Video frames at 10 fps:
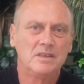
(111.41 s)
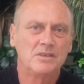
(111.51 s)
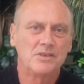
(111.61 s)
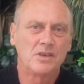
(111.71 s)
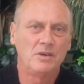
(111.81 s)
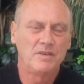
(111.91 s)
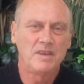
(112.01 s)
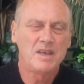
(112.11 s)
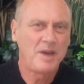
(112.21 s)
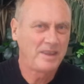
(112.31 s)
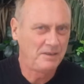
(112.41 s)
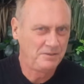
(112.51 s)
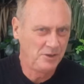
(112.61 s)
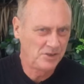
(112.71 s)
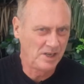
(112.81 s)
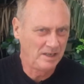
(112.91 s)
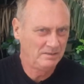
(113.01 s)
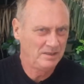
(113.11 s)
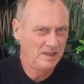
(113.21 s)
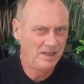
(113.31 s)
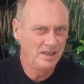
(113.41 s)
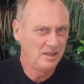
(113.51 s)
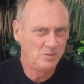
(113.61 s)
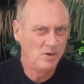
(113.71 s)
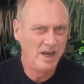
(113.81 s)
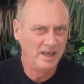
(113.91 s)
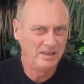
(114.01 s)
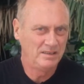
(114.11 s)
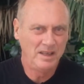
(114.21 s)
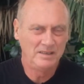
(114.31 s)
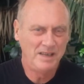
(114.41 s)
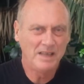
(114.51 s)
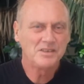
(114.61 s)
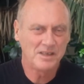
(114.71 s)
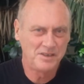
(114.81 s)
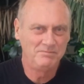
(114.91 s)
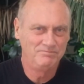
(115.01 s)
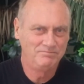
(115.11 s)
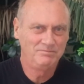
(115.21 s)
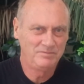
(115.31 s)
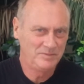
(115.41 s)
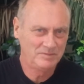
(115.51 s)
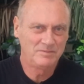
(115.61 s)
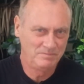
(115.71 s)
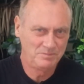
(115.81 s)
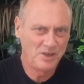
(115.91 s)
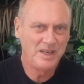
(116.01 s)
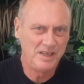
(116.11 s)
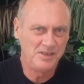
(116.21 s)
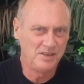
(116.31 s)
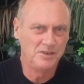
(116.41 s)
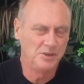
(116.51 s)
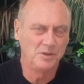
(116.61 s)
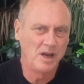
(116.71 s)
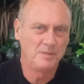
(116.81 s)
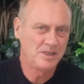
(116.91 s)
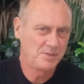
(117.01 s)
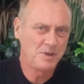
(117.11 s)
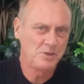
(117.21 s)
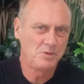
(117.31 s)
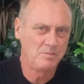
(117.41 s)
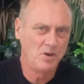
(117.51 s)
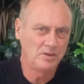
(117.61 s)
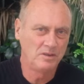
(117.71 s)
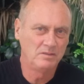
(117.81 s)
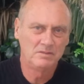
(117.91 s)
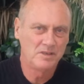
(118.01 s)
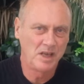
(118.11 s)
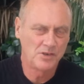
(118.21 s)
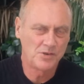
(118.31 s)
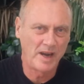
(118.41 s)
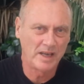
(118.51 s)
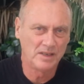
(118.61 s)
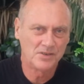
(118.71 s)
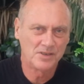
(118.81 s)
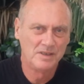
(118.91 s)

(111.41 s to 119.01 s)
So if you think about that first thing, hitting the ball hard, that's actually pretty easy to do. I mean, especially with modern tennis rackets.